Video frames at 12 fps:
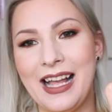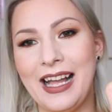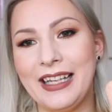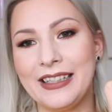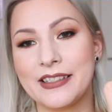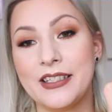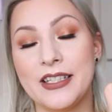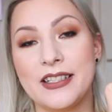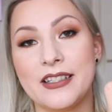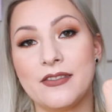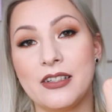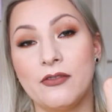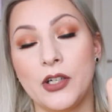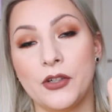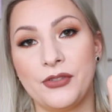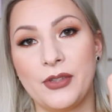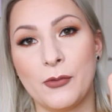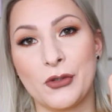And this is one
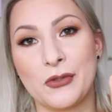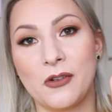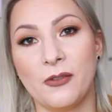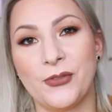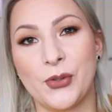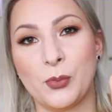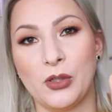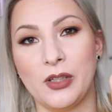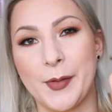of the most comfortable